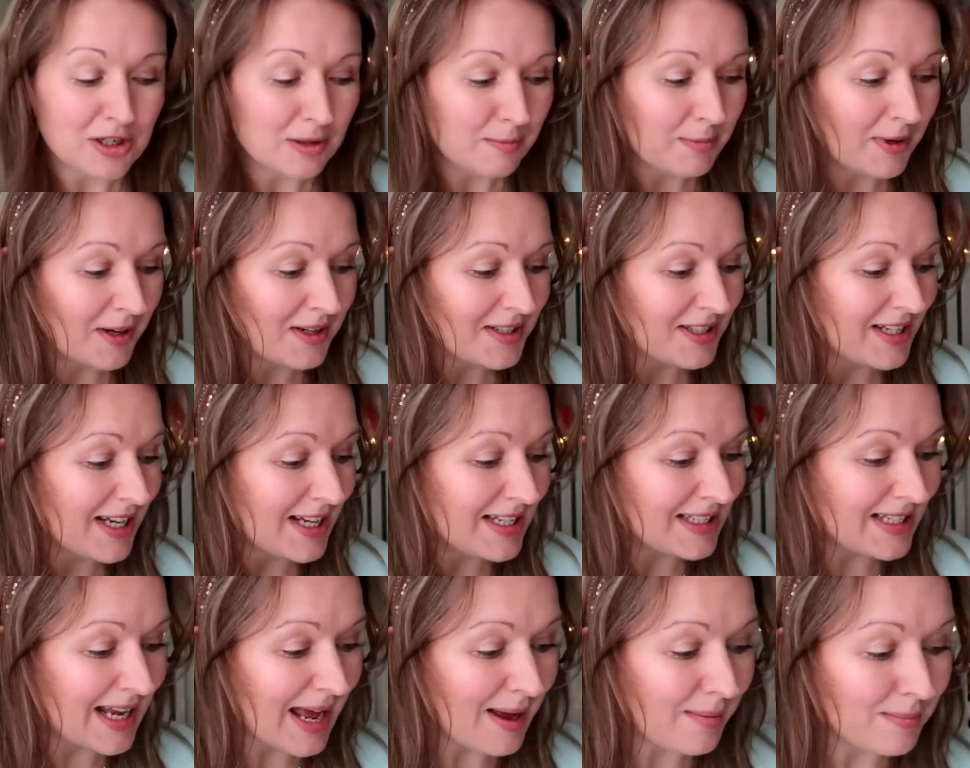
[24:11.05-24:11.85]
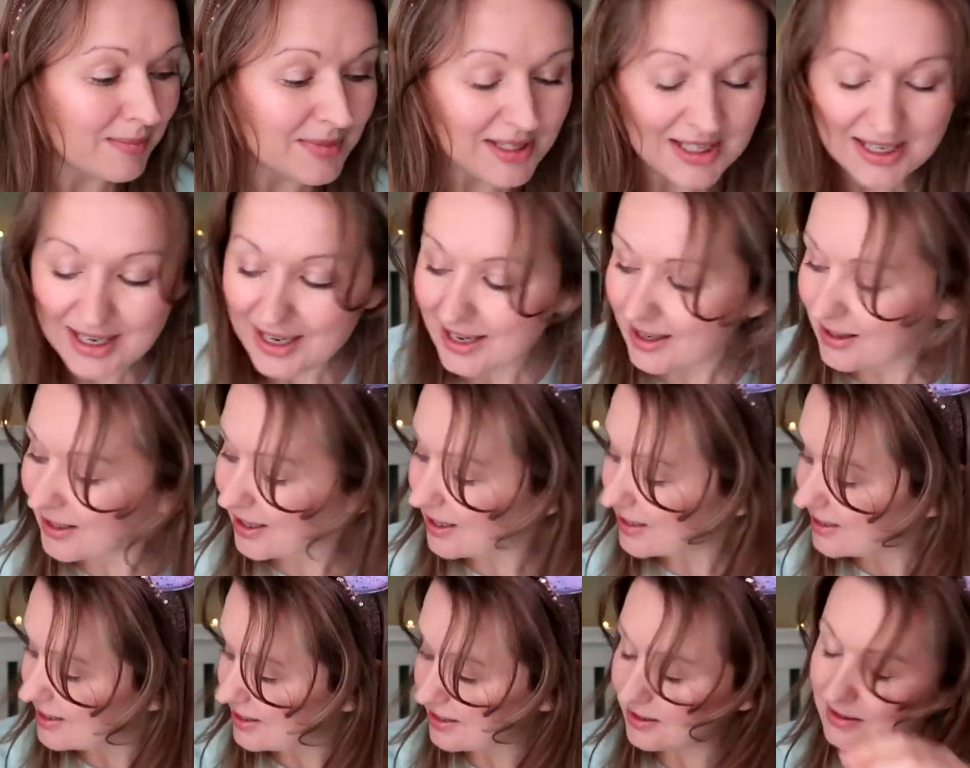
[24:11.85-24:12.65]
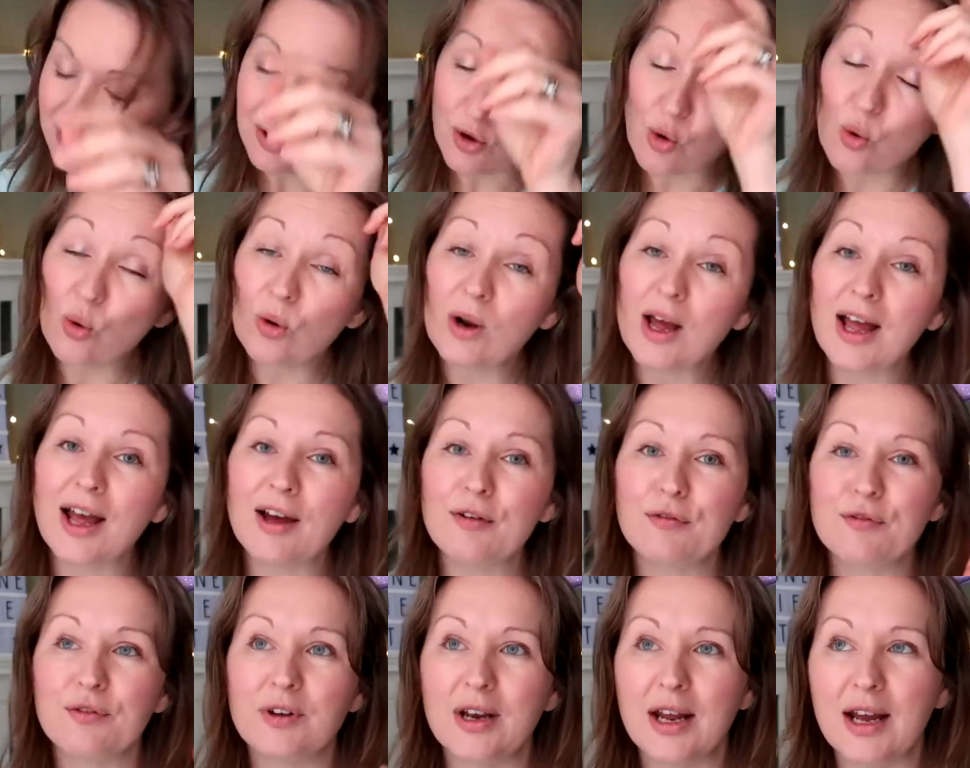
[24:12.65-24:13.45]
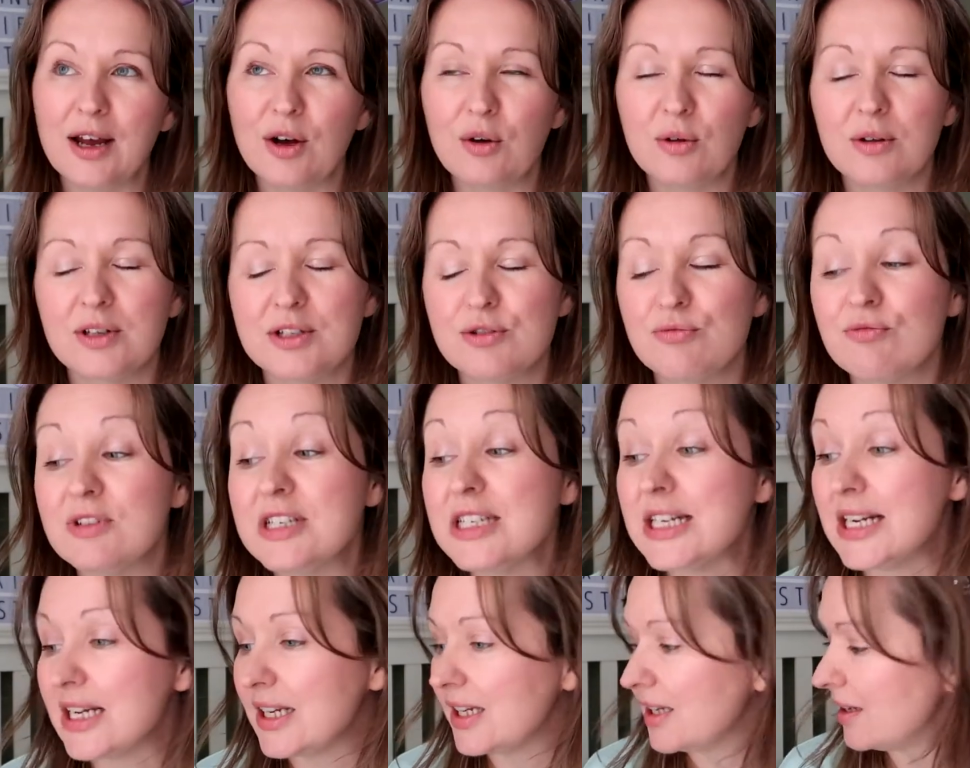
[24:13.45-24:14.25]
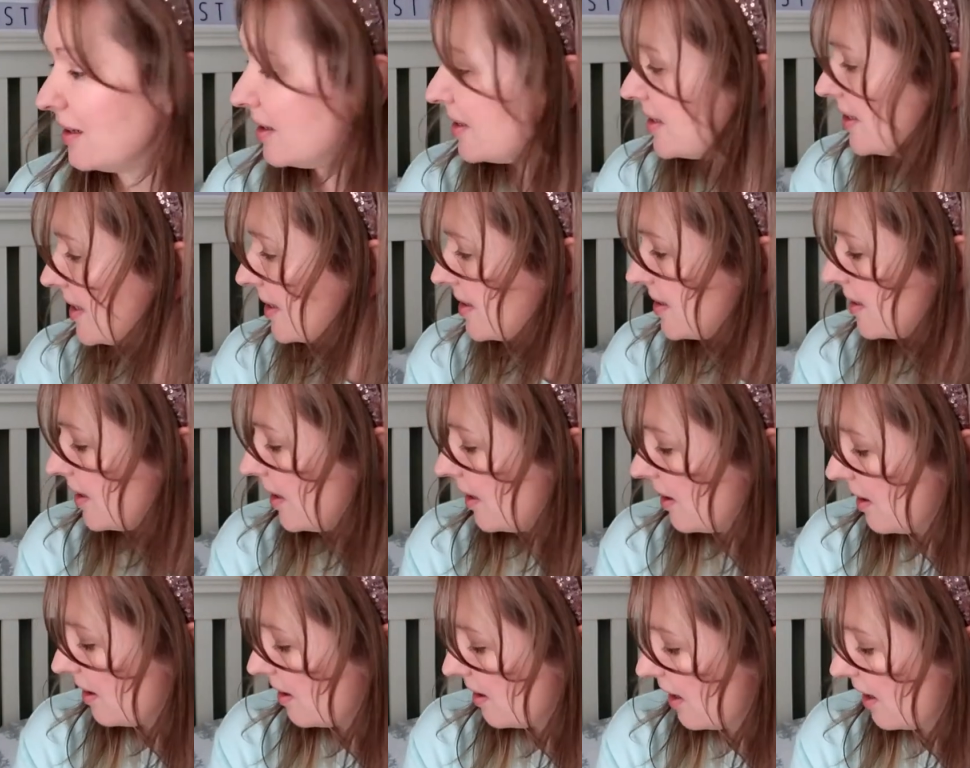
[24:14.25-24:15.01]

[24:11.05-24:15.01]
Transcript: The basket is empty. That's all I have for now. It's ridiculous, isn't it?